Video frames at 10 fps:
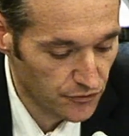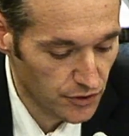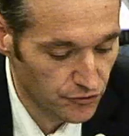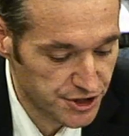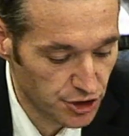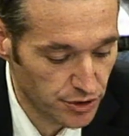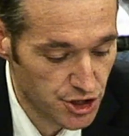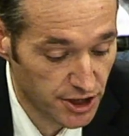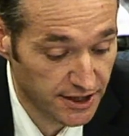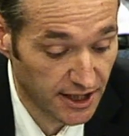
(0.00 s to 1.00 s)
The
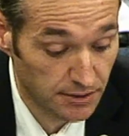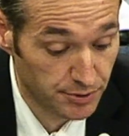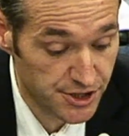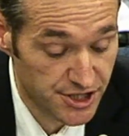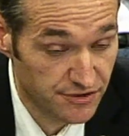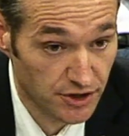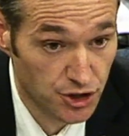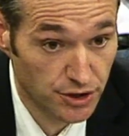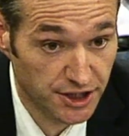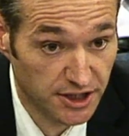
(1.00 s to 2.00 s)
situation at CalPERS is
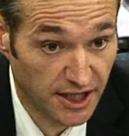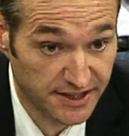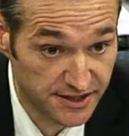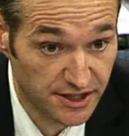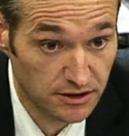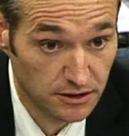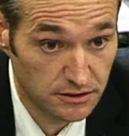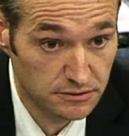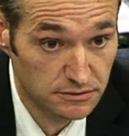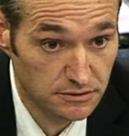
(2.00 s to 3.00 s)
virtually identical.
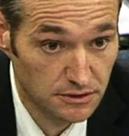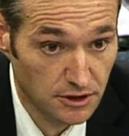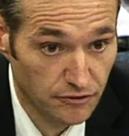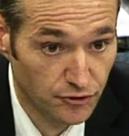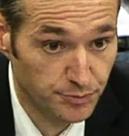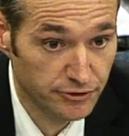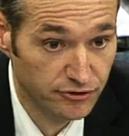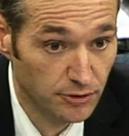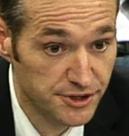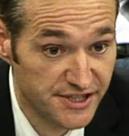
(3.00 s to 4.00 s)
The
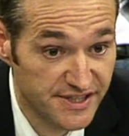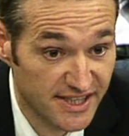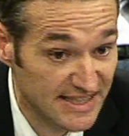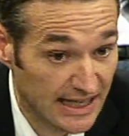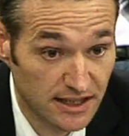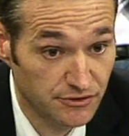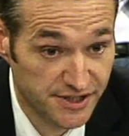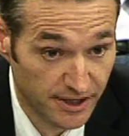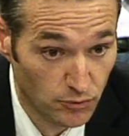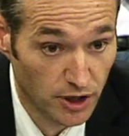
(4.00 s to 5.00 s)
performance is exactly the
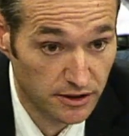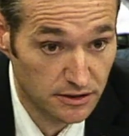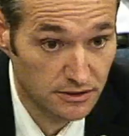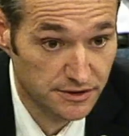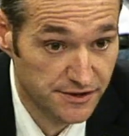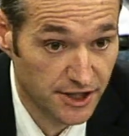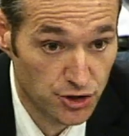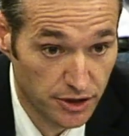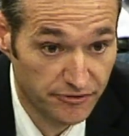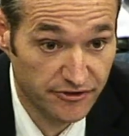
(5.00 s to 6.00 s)
same one. It is
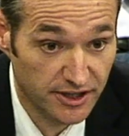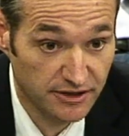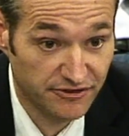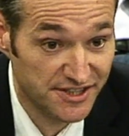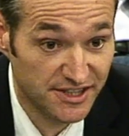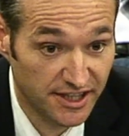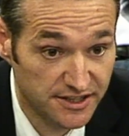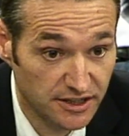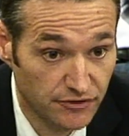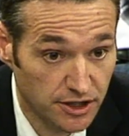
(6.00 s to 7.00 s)
actually fairly
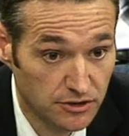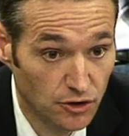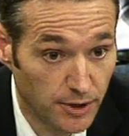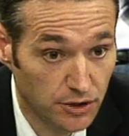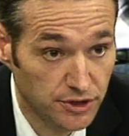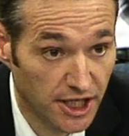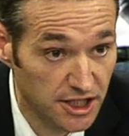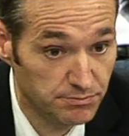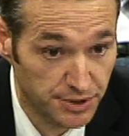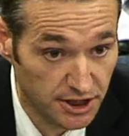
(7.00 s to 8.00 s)
fascinating that about
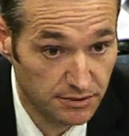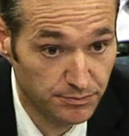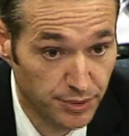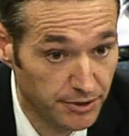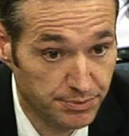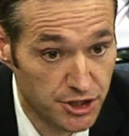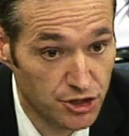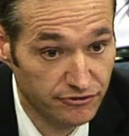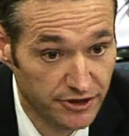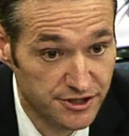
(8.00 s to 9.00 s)
any big public
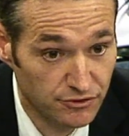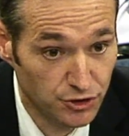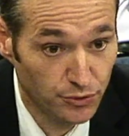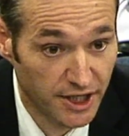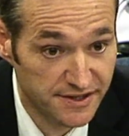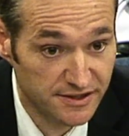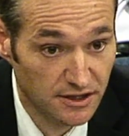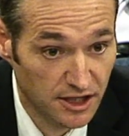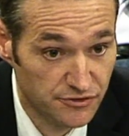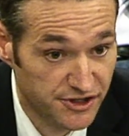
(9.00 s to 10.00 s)
pension funds in the US
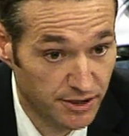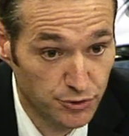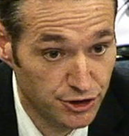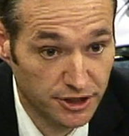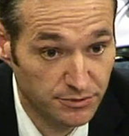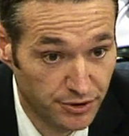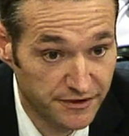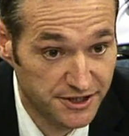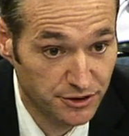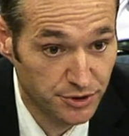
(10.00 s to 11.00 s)
has the same return in
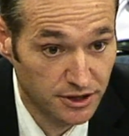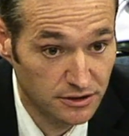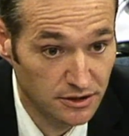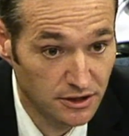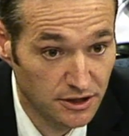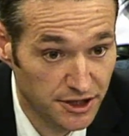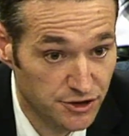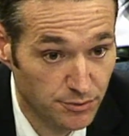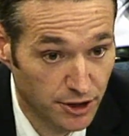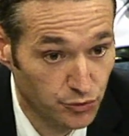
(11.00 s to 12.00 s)
private equity. It's
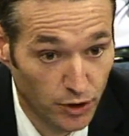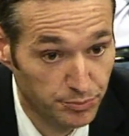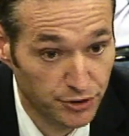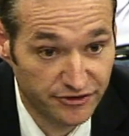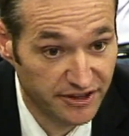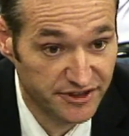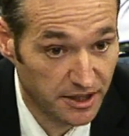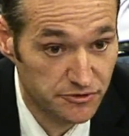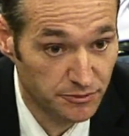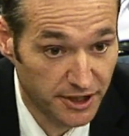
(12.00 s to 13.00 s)
about 1.5
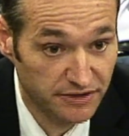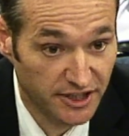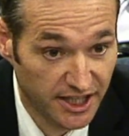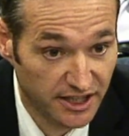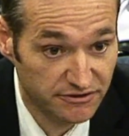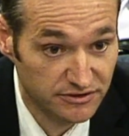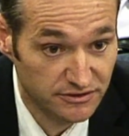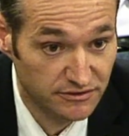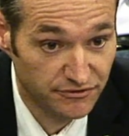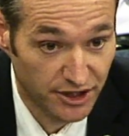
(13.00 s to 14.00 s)
times the money
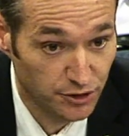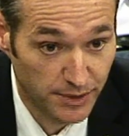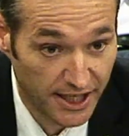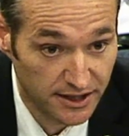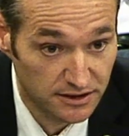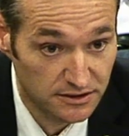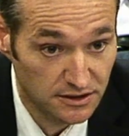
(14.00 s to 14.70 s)
they got back.